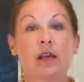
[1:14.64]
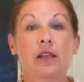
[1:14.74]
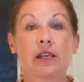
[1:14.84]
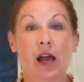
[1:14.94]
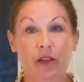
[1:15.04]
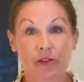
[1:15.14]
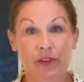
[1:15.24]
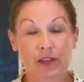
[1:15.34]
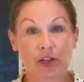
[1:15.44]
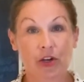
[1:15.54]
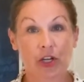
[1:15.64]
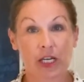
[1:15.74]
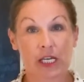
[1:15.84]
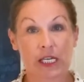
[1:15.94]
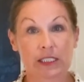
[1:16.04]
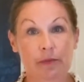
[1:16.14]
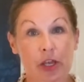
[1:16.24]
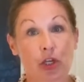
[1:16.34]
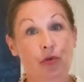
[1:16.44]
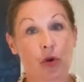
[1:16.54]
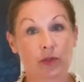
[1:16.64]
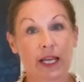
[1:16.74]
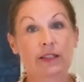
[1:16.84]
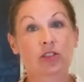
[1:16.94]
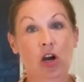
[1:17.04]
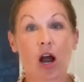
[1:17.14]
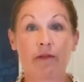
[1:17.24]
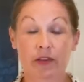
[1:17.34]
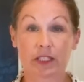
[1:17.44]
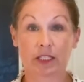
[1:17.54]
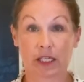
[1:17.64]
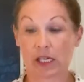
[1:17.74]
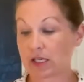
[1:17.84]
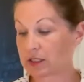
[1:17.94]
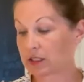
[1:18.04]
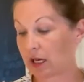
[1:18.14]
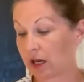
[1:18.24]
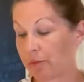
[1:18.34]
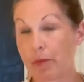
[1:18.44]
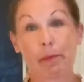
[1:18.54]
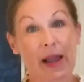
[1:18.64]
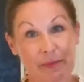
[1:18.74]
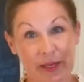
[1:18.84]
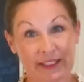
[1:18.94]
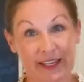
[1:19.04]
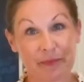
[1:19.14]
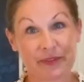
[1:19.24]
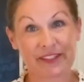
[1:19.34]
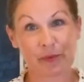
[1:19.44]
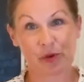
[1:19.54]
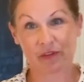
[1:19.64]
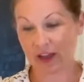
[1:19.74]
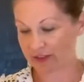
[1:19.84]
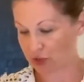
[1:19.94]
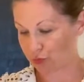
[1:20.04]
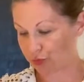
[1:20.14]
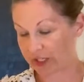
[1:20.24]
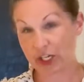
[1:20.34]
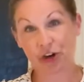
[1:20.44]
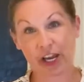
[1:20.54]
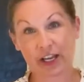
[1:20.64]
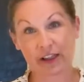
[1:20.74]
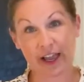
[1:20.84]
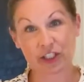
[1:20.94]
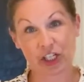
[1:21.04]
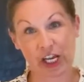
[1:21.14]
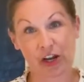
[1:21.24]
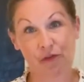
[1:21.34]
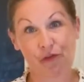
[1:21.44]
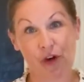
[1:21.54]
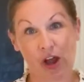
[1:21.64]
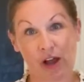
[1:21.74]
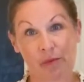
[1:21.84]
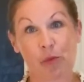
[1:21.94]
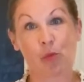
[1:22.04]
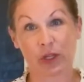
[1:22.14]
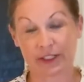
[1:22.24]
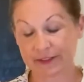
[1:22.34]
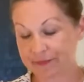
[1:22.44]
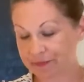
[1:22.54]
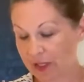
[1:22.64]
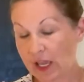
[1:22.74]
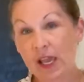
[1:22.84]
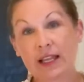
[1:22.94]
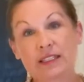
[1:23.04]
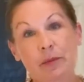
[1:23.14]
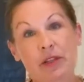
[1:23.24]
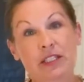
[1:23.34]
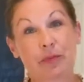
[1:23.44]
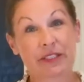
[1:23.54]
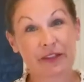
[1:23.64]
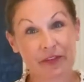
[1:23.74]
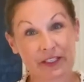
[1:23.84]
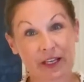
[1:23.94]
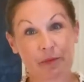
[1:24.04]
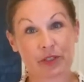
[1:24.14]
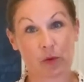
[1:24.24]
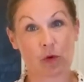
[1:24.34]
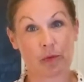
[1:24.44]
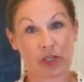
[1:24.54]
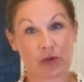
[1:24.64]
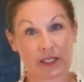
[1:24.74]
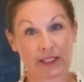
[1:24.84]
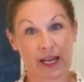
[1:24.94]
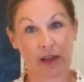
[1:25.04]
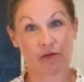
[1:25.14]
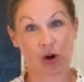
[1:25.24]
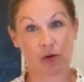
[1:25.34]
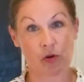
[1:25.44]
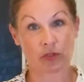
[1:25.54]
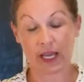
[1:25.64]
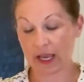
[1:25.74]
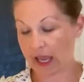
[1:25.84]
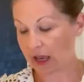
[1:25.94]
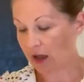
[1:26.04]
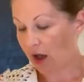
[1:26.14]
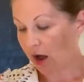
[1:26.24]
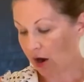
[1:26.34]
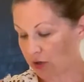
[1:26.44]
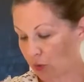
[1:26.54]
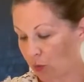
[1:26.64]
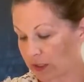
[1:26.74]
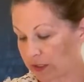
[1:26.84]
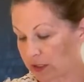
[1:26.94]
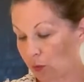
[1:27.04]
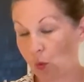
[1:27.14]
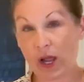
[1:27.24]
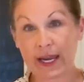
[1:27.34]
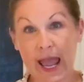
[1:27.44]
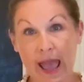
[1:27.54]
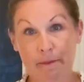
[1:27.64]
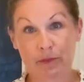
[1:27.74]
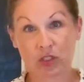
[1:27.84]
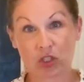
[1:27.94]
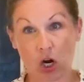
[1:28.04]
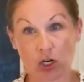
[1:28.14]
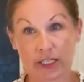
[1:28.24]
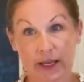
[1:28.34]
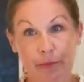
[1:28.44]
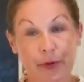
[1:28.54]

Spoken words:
The other thing that you're going to need to make your rosettes are obviously some piping tips, and we've got this really great collection from Wilton. And some of the specific tips that we'll be using today for our rosette cake are the Wilton 1M star tip,